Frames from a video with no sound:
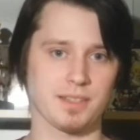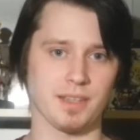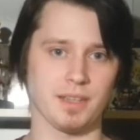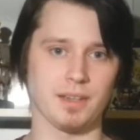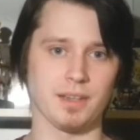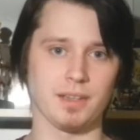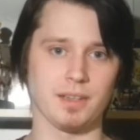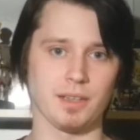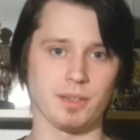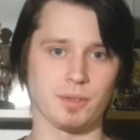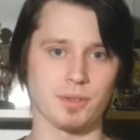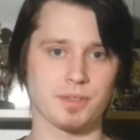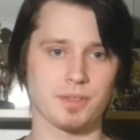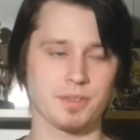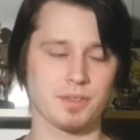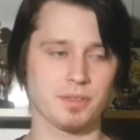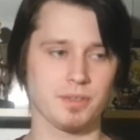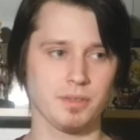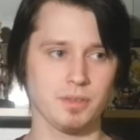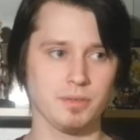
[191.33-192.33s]
and it
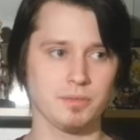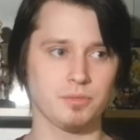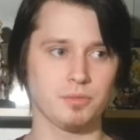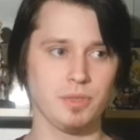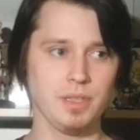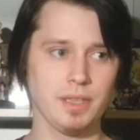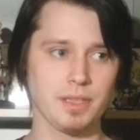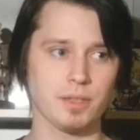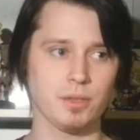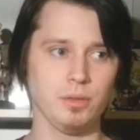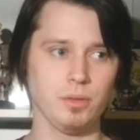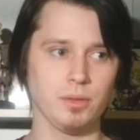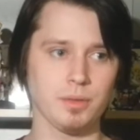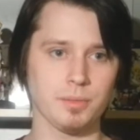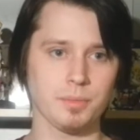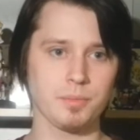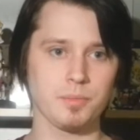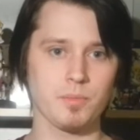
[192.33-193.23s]
looks really cool.